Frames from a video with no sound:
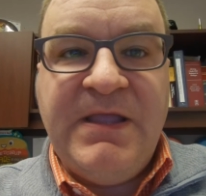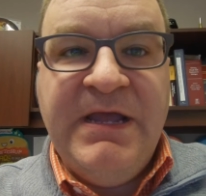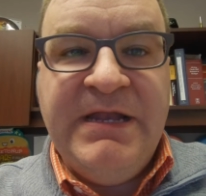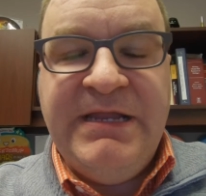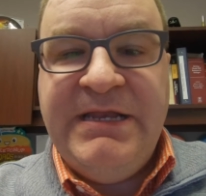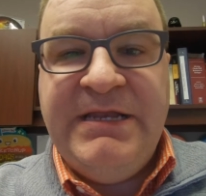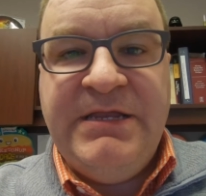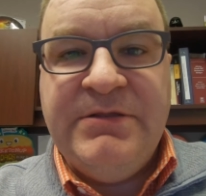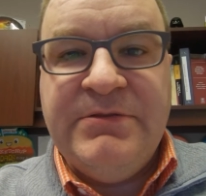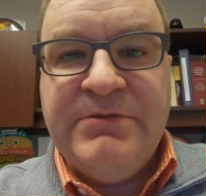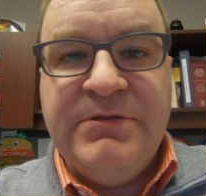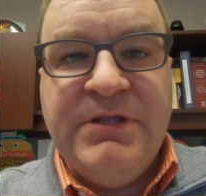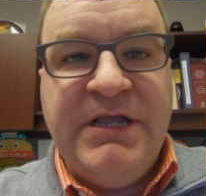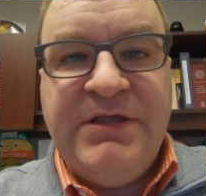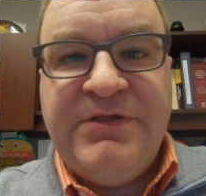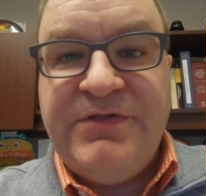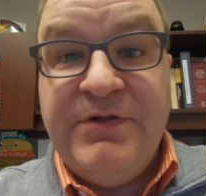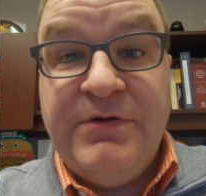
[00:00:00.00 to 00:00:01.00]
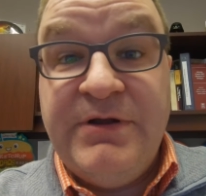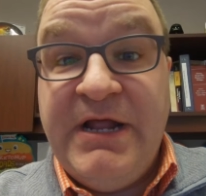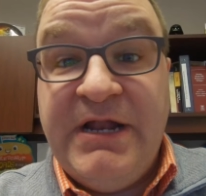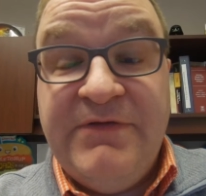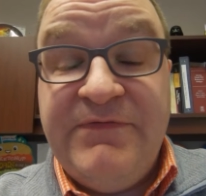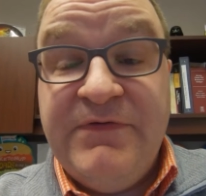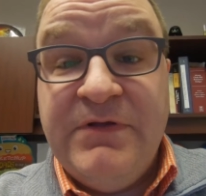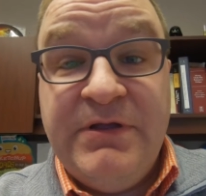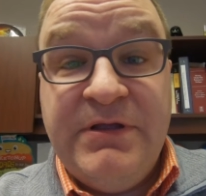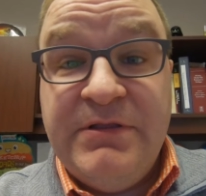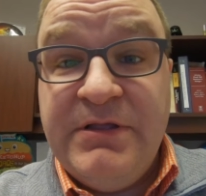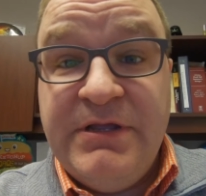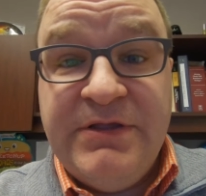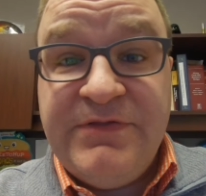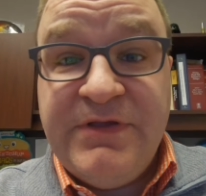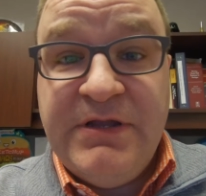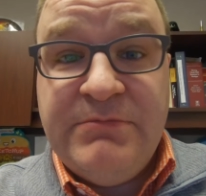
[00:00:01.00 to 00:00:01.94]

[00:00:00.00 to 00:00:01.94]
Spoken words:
And any links, they're not affiliate links.